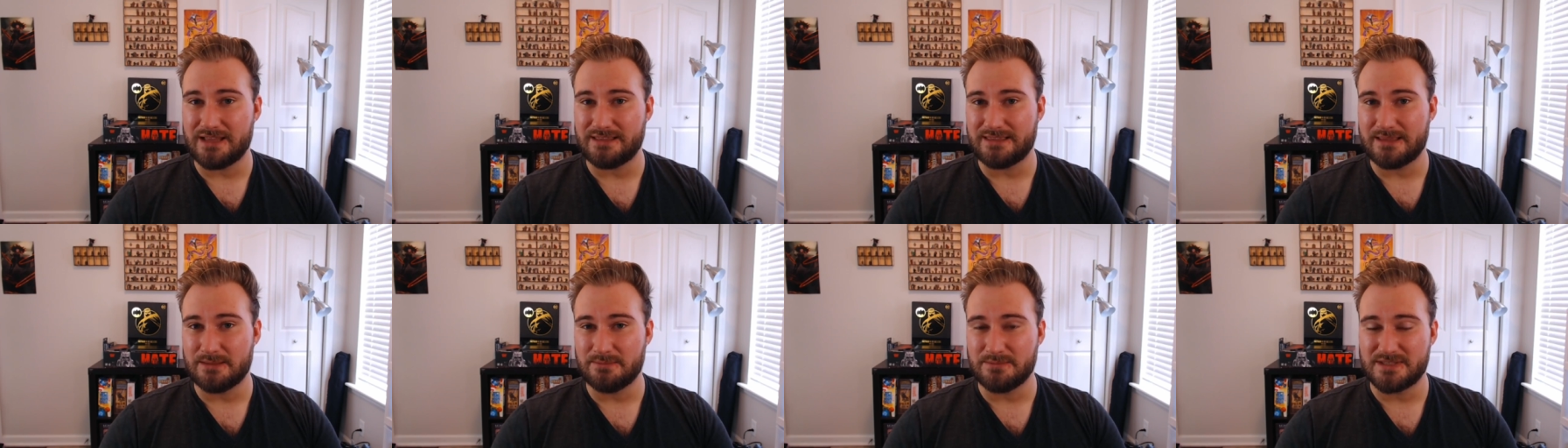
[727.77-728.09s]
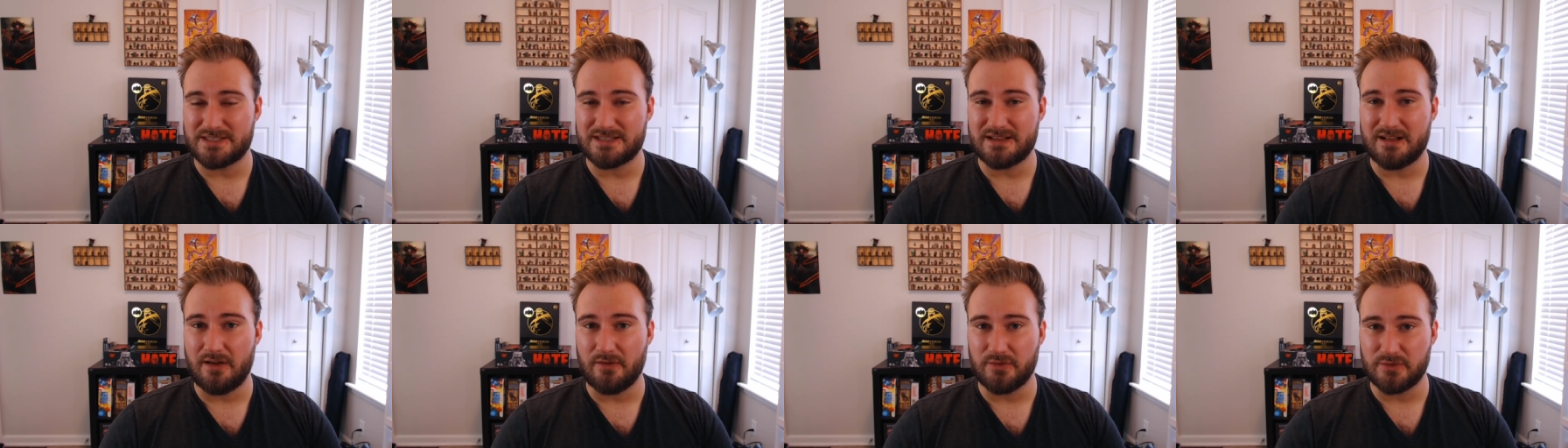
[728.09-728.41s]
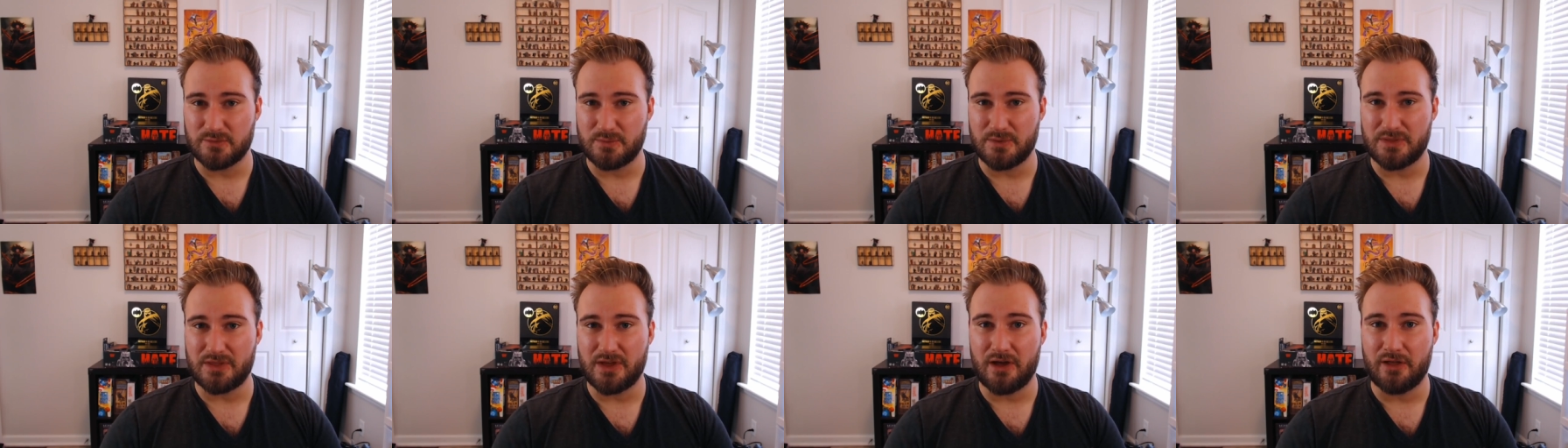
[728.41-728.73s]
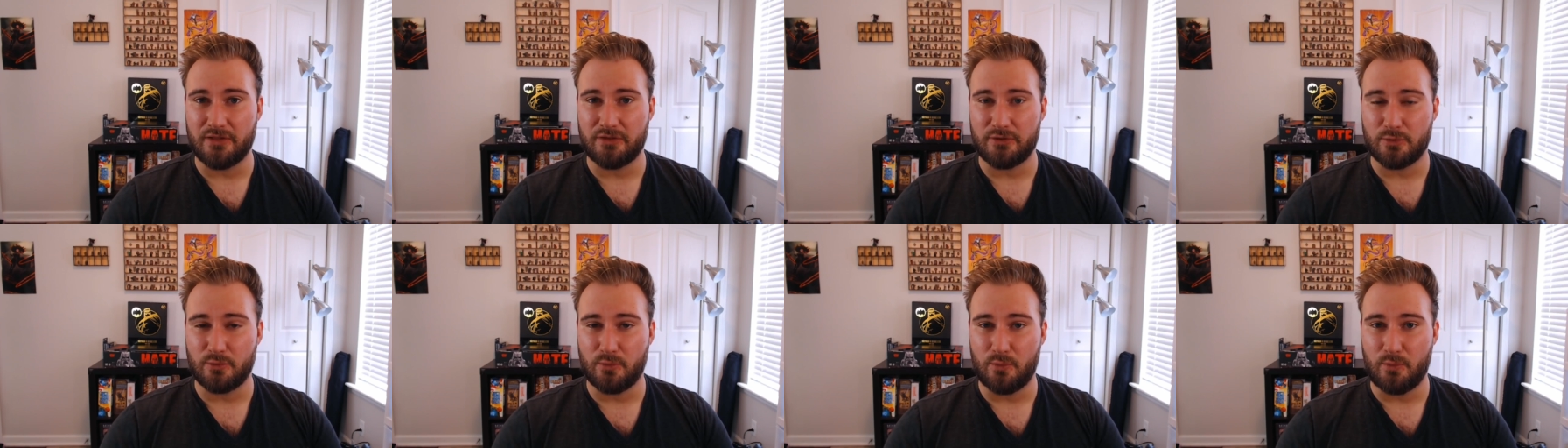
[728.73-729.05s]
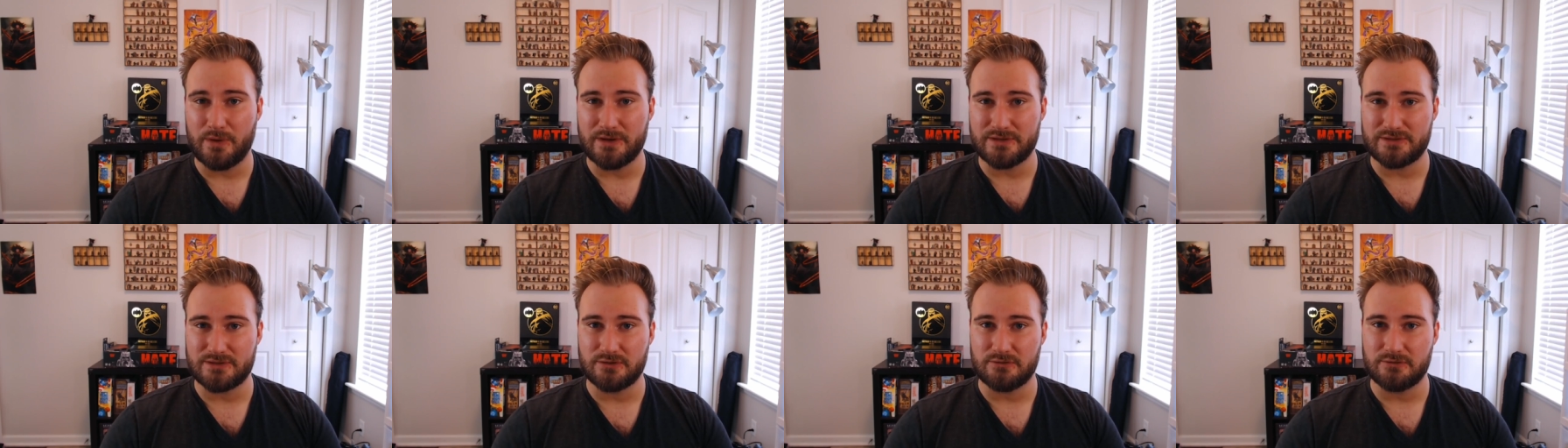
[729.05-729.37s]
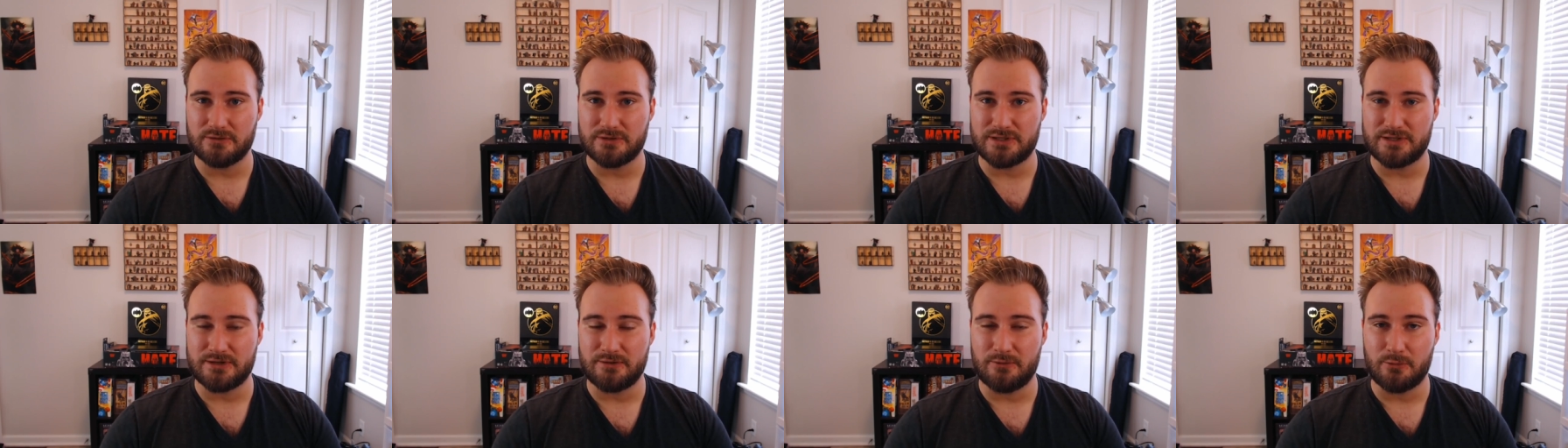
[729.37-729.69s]
themselves with other wizards
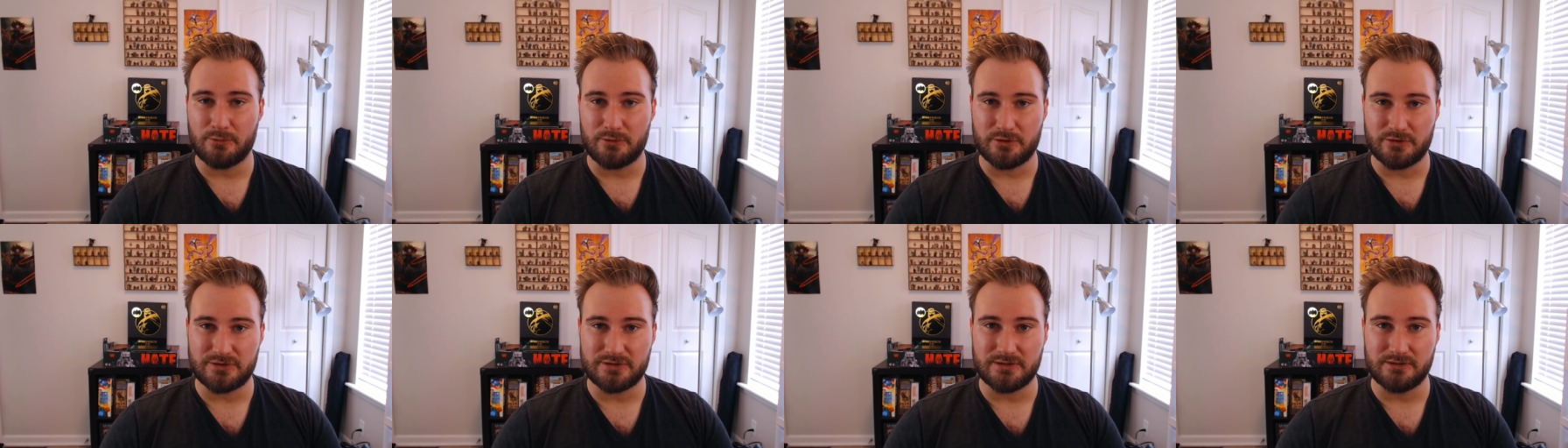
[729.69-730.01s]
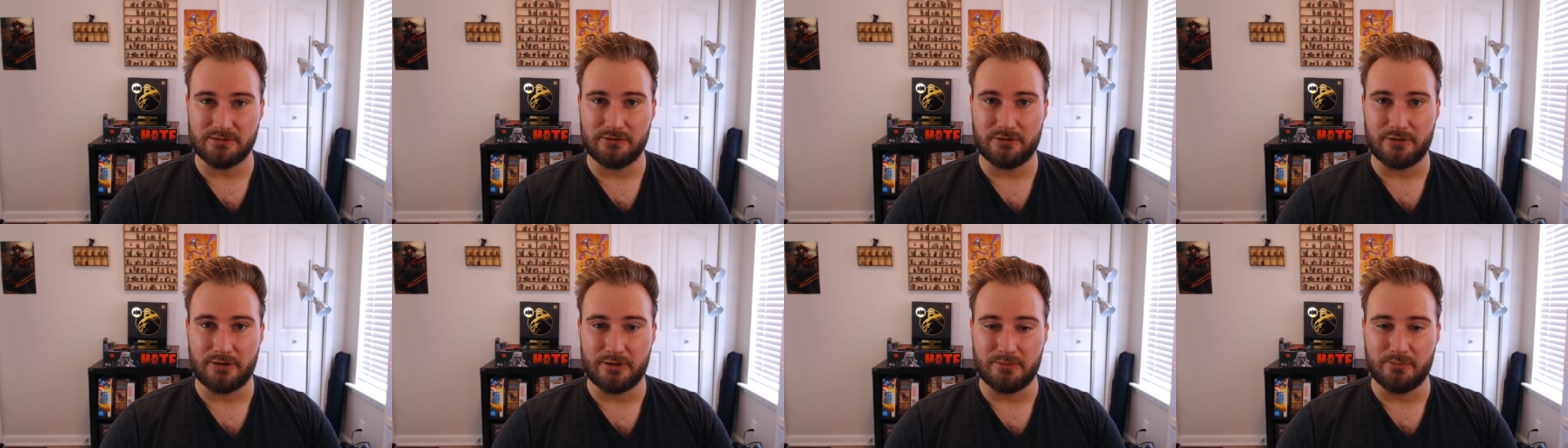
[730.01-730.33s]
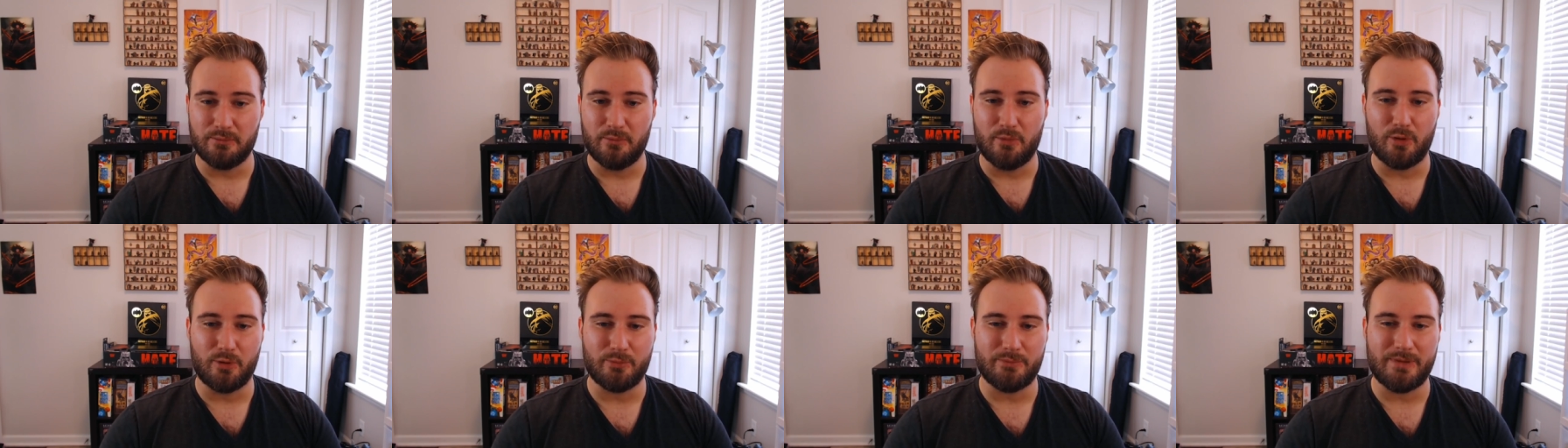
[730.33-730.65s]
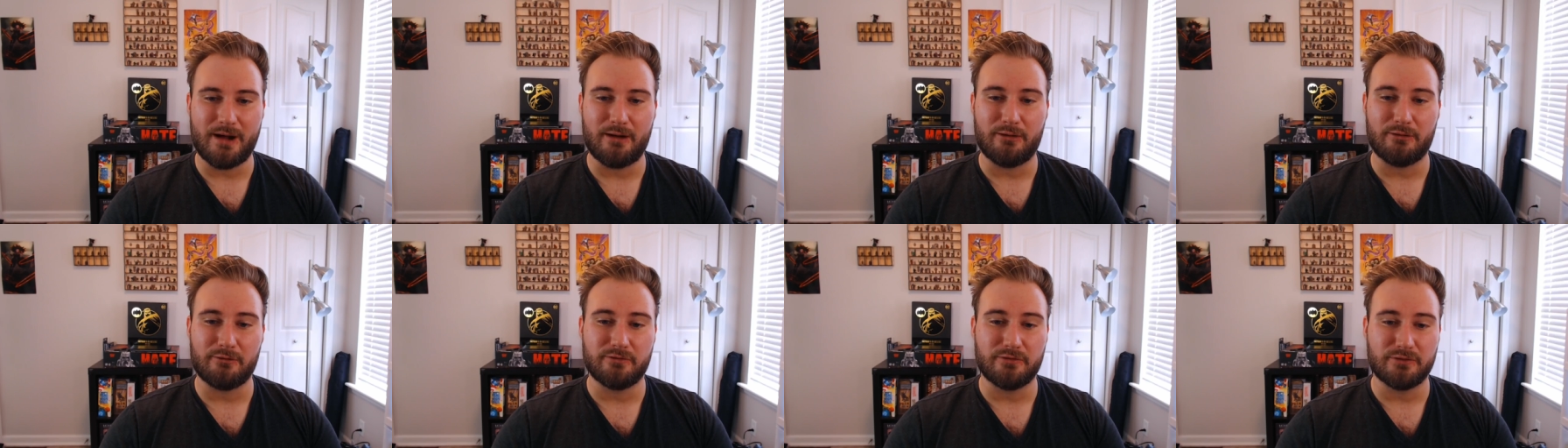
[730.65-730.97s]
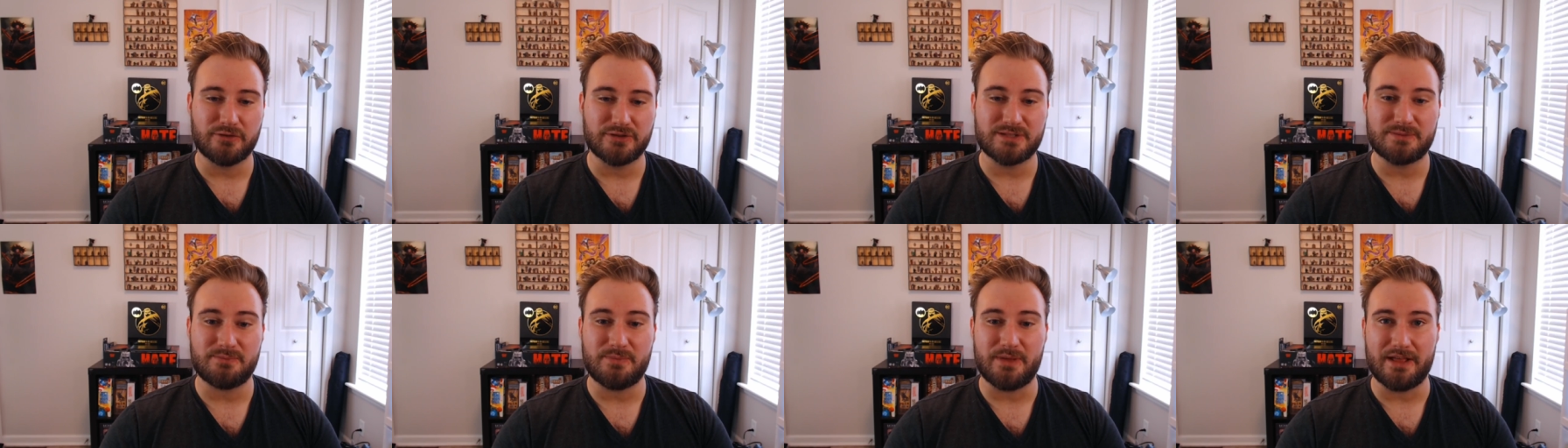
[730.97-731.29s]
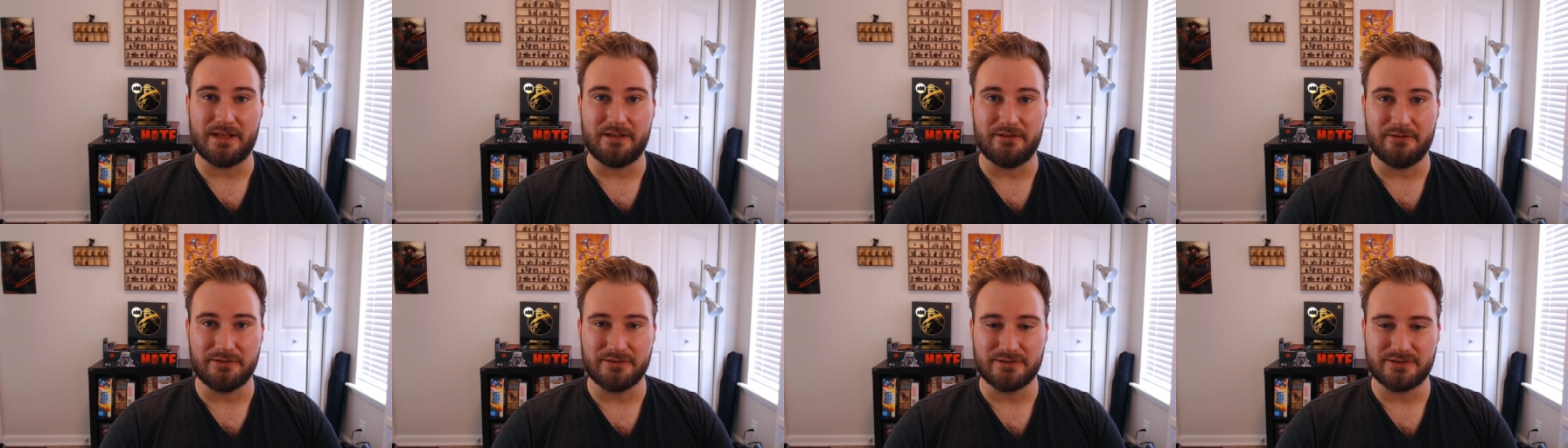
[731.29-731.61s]
in order to learn more powerful
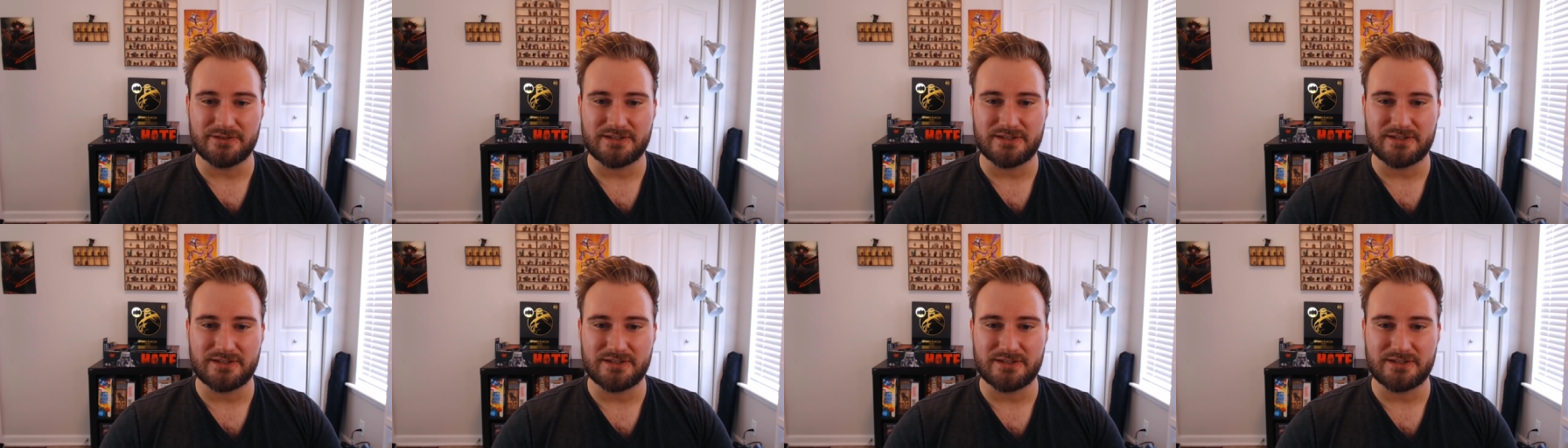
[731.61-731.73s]
spells.